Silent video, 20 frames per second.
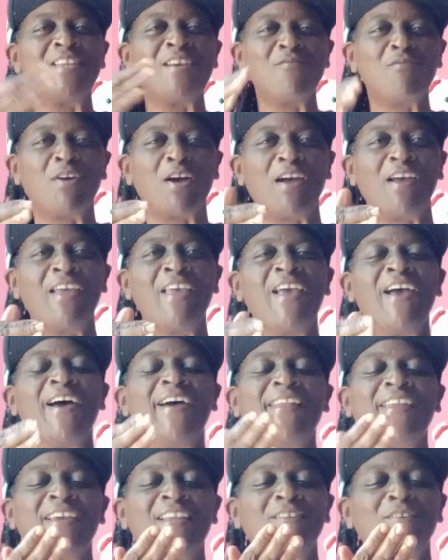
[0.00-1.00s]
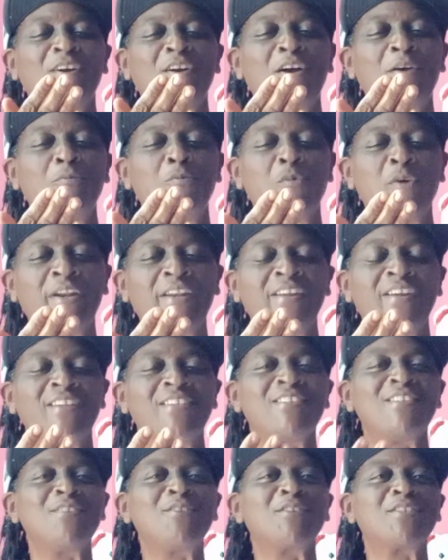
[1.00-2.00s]
Never. And I, I'm
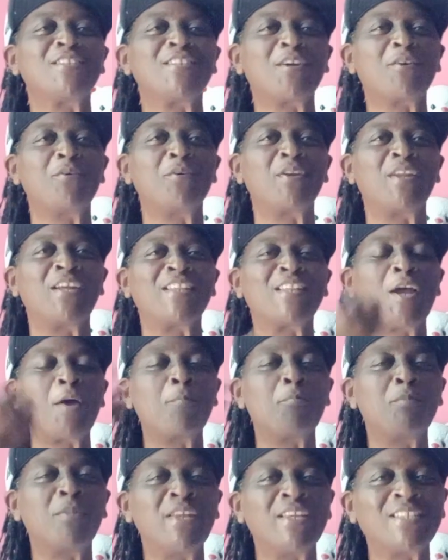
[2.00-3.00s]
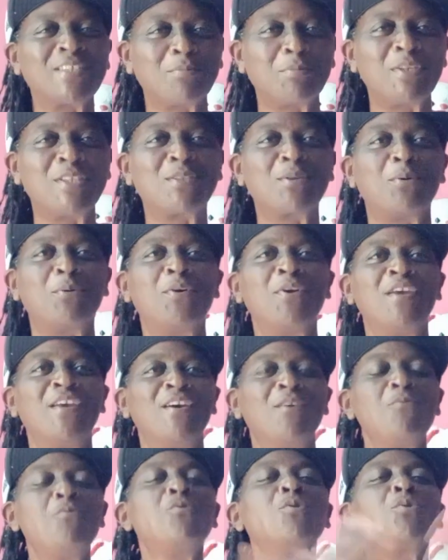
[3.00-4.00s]
wondering, she just take out that and bless me. So
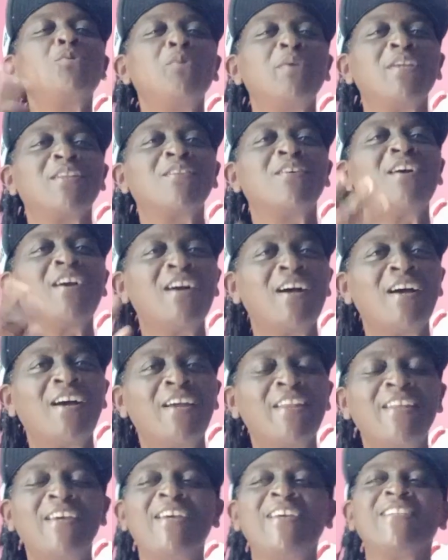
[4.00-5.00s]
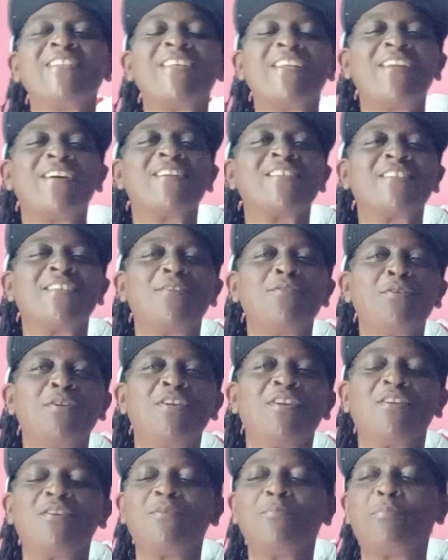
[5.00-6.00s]
who do it? Now God tell her, say, look
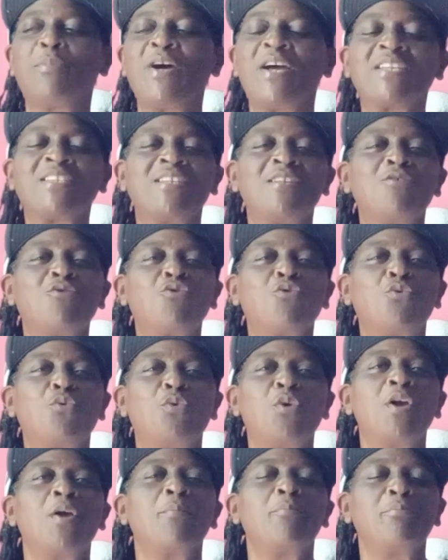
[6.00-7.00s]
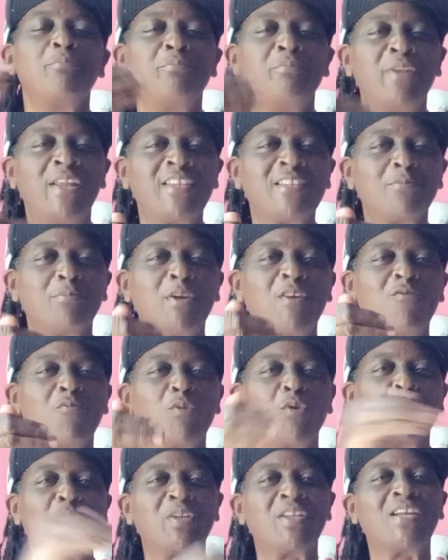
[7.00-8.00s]
here, you're passing through. Bless Bev
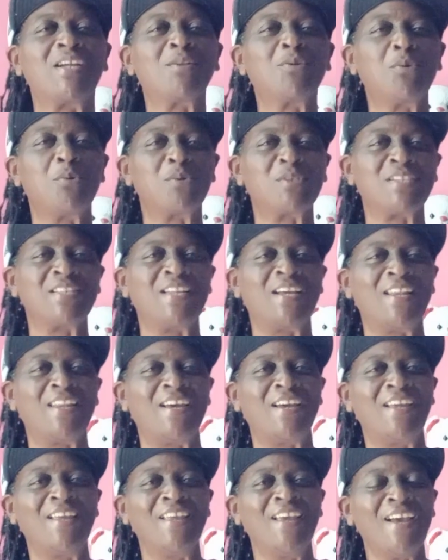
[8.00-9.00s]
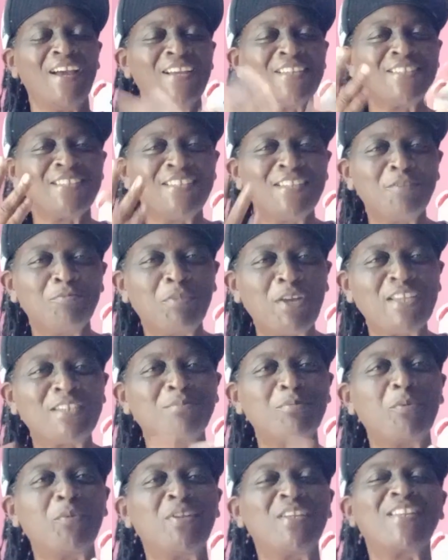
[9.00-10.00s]
Brown with a thousand dollar. And she
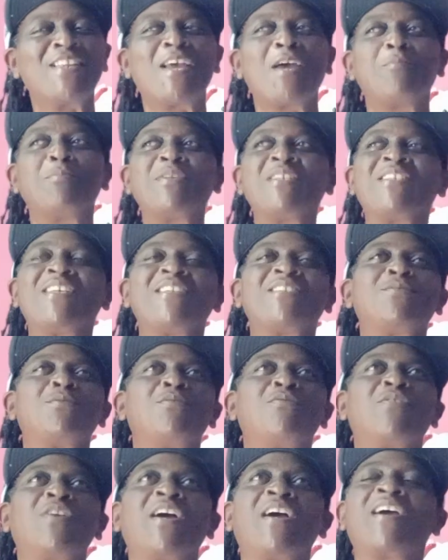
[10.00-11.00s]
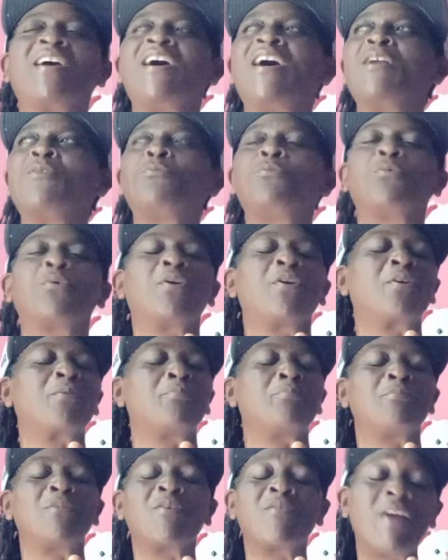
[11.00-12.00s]
bless me with it. At me say, Sophia, God
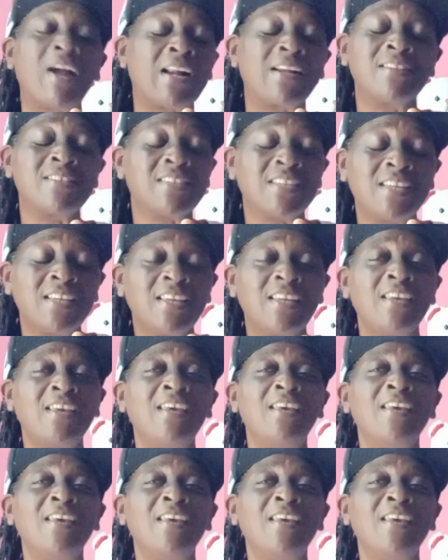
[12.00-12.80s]
work miracles in.